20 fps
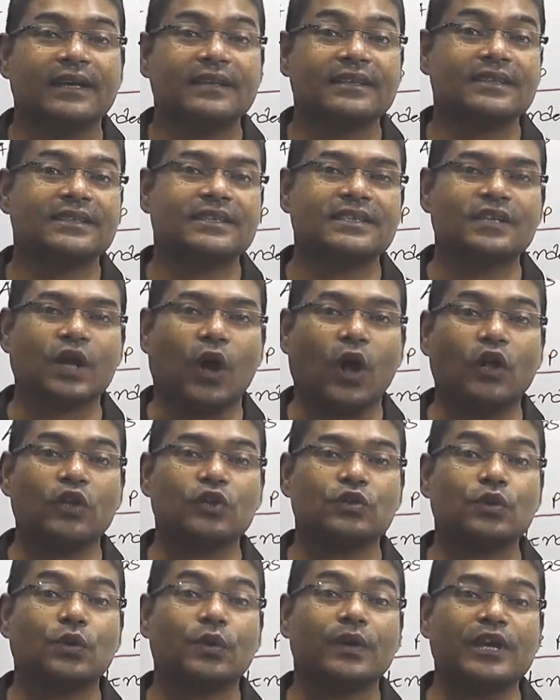This is
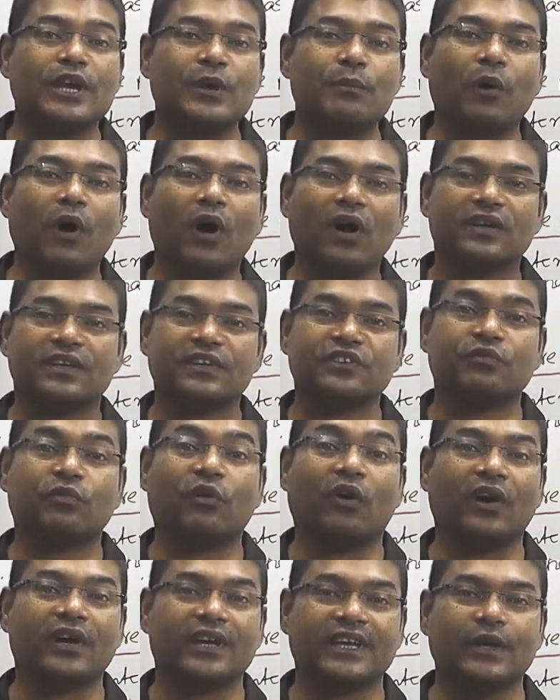also important
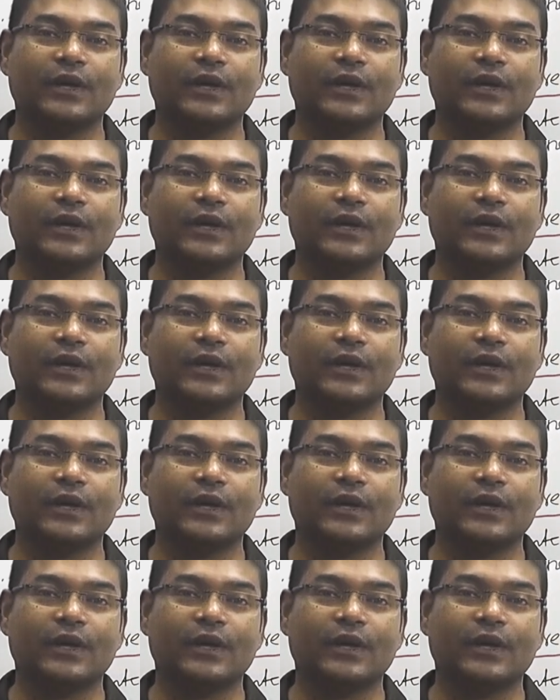for